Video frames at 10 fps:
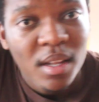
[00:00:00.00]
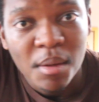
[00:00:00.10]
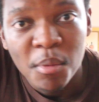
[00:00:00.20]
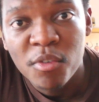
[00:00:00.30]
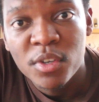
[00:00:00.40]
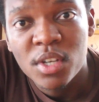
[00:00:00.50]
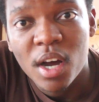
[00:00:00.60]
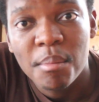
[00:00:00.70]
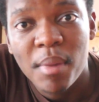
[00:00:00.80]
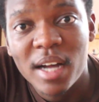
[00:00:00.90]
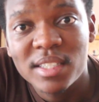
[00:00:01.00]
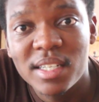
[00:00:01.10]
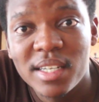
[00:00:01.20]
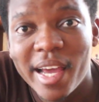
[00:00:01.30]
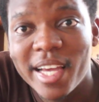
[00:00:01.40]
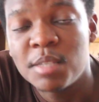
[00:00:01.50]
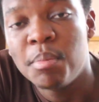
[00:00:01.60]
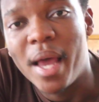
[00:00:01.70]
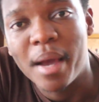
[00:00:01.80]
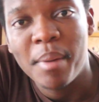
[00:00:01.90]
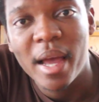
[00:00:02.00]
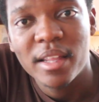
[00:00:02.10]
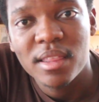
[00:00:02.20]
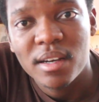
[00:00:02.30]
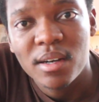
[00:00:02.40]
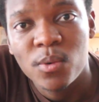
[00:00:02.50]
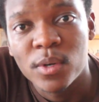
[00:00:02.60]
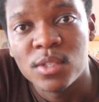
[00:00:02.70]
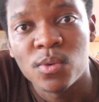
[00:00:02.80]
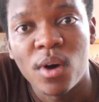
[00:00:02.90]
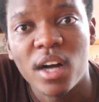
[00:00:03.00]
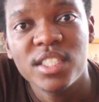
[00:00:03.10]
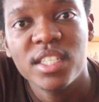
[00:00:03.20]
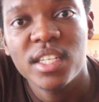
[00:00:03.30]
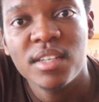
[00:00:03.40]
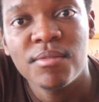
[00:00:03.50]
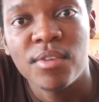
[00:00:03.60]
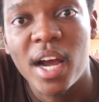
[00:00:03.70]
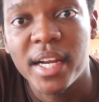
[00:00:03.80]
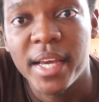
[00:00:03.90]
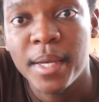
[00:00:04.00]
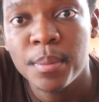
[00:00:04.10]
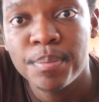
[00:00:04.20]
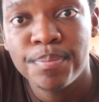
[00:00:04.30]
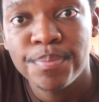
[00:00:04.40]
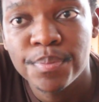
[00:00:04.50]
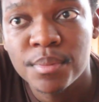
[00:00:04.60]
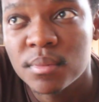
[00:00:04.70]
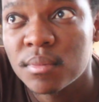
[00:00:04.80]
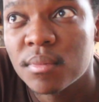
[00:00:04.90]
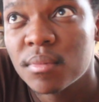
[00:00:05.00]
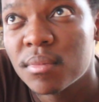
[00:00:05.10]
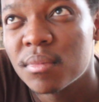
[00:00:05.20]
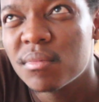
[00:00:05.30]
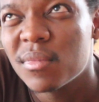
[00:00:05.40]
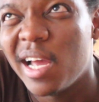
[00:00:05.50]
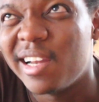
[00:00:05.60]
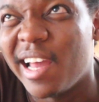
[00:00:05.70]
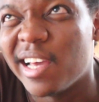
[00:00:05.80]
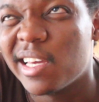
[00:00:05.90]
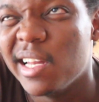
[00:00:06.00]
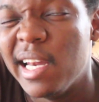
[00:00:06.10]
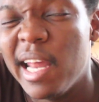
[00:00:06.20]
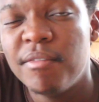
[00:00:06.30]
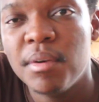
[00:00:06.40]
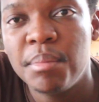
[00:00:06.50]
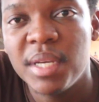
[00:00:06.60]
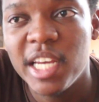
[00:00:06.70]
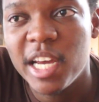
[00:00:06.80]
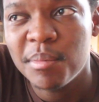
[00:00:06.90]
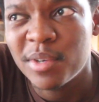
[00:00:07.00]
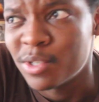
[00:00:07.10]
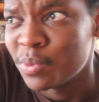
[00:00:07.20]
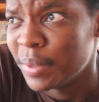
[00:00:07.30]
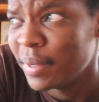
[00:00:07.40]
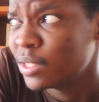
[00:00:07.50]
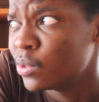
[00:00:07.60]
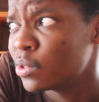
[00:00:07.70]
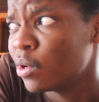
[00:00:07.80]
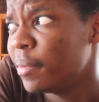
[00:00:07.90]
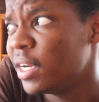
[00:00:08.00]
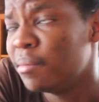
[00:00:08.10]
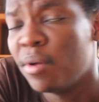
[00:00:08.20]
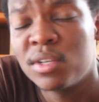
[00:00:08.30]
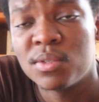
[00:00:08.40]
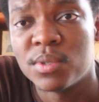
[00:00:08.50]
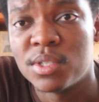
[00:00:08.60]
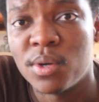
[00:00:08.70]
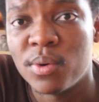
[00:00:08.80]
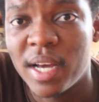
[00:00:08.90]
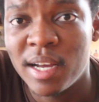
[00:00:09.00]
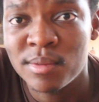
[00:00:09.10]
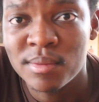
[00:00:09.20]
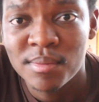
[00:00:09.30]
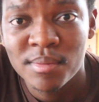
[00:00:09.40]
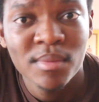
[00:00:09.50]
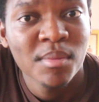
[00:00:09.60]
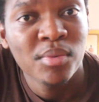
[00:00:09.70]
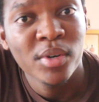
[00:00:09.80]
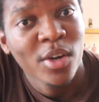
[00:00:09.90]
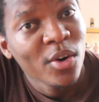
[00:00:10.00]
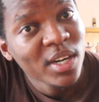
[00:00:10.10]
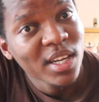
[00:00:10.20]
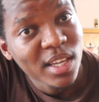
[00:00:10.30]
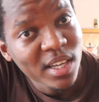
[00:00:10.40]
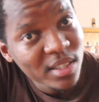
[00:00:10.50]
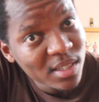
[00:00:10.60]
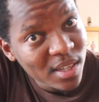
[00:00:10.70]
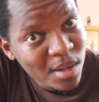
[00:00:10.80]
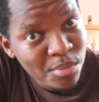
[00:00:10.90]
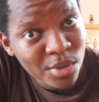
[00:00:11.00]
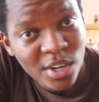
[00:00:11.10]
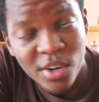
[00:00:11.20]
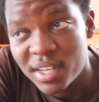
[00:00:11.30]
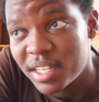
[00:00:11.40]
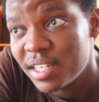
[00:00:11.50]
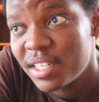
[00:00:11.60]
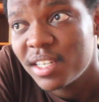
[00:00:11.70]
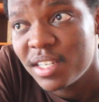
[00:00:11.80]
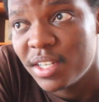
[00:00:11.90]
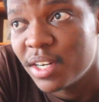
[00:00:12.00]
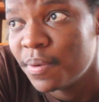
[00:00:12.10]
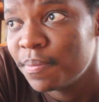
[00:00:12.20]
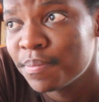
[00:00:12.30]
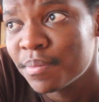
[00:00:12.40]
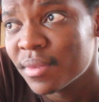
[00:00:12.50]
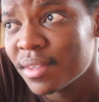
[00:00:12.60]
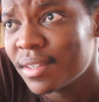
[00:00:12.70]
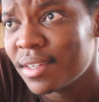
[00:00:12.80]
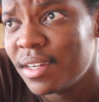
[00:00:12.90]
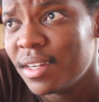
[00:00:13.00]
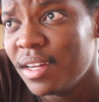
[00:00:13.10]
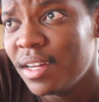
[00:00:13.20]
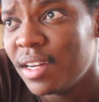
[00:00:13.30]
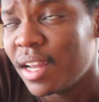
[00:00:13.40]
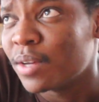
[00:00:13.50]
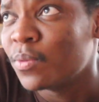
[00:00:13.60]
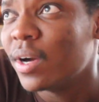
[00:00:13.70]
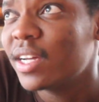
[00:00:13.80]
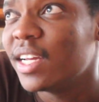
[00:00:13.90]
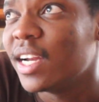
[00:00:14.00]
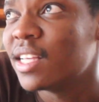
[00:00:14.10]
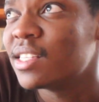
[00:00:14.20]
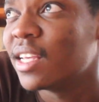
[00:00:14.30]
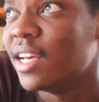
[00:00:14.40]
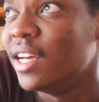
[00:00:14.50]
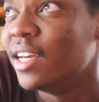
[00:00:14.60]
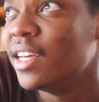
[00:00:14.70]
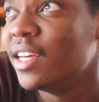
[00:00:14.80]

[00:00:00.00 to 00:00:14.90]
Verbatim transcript: The movie talk about today is Black Panther. Went to watch it Friday at like 11 p.m. because we went to so many malls, it was sold out. Pre-order kids, pre-order, you know. Like what can I say?